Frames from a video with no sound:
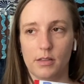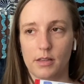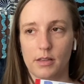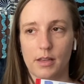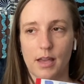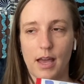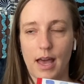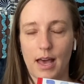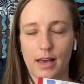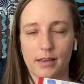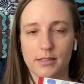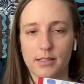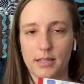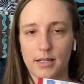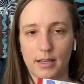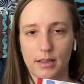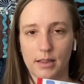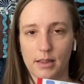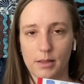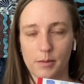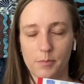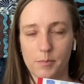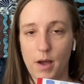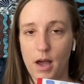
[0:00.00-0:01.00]

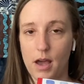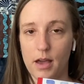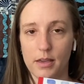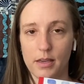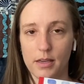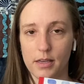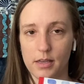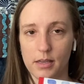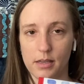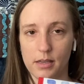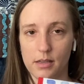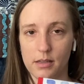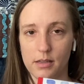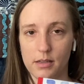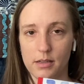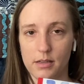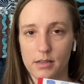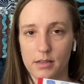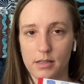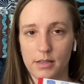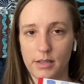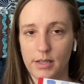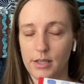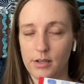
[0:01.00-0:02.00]
accidentally buying
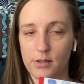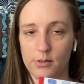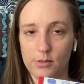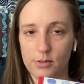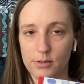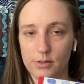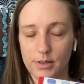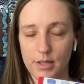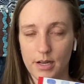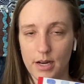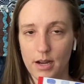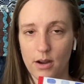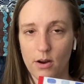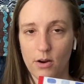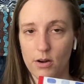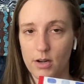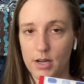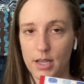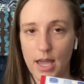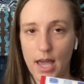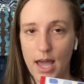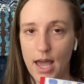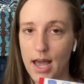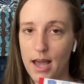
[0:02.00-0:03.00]
a needle that I
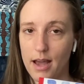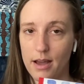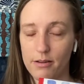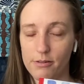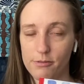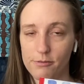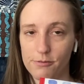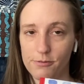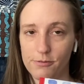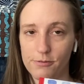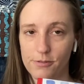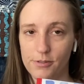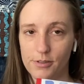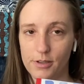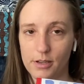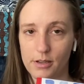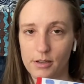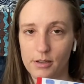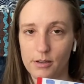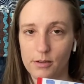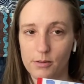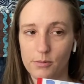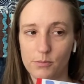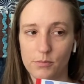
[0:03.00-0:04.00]
already have,
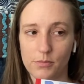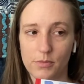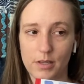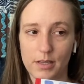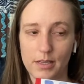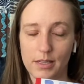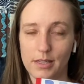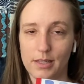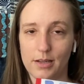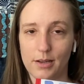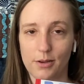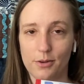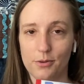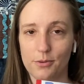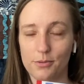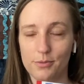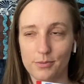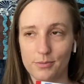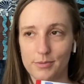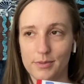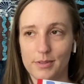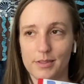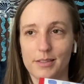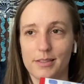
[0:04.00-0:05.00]
um, like, you know,
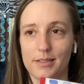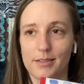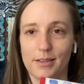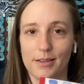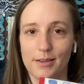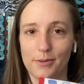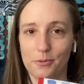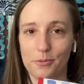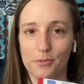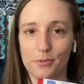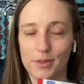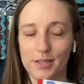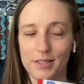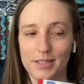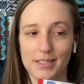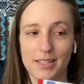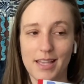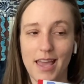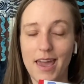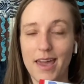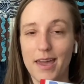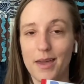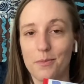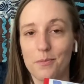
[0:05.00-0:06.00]
the
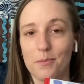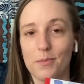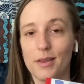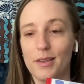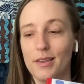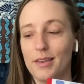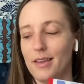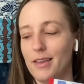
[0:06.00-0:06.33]
same